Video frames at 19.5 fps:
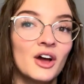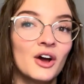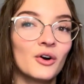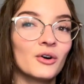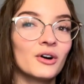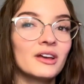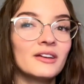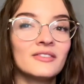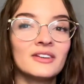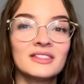
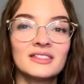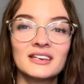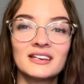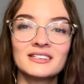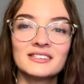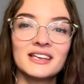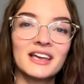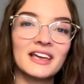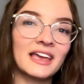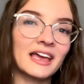or even
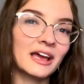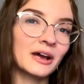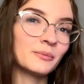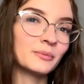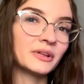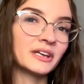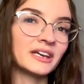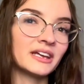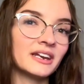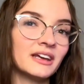things like
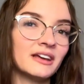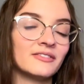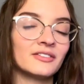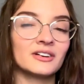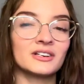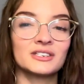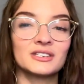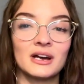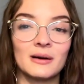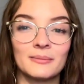gambling if you're
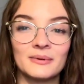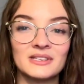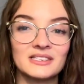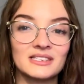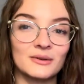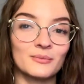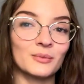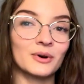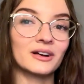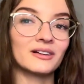stopping
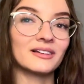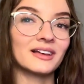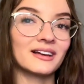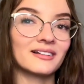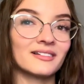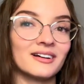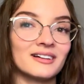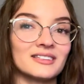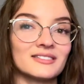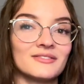somewhere like
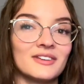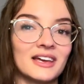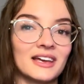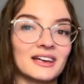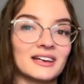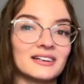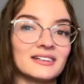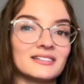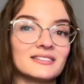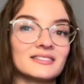Las
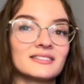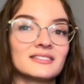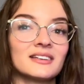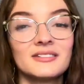Vegas.